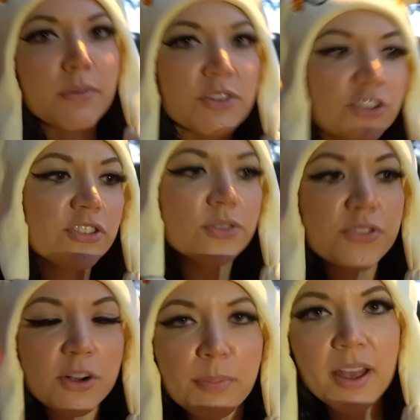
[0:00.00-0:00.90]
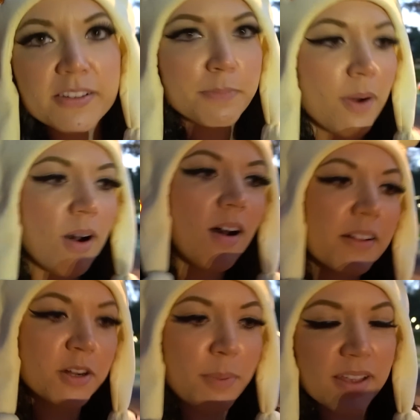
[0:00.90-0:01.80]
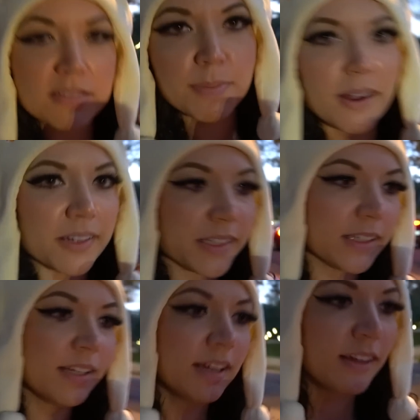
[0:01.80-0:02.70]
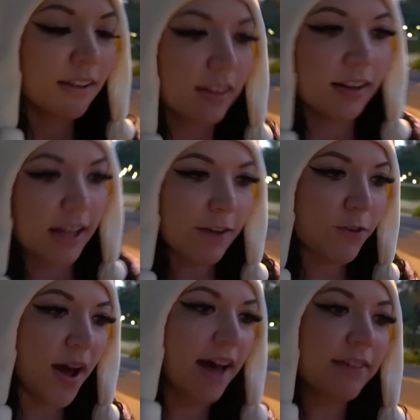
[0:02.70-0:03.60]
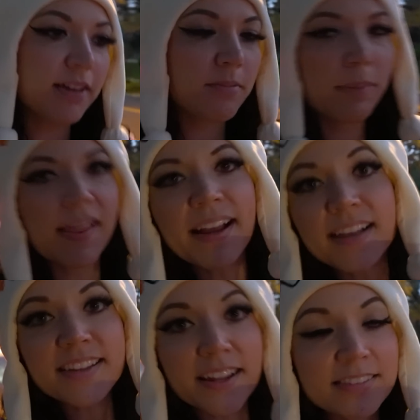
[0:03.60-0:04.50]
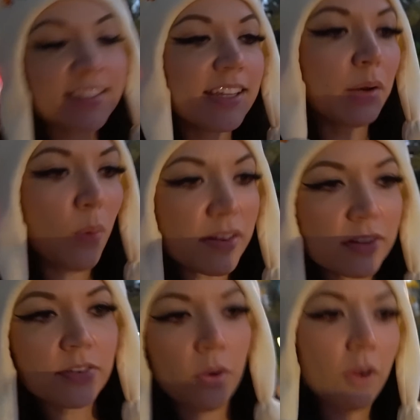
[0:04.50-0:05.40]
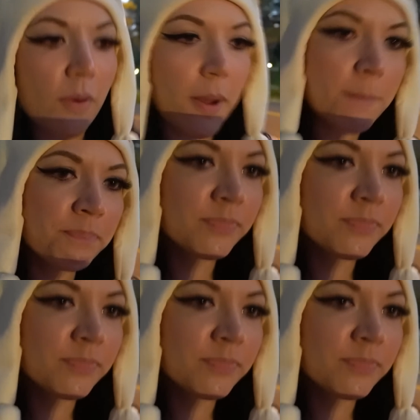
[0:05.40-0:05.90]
would just use your best ball and your best berry if you have it. But like I said, see, it was a Zorua.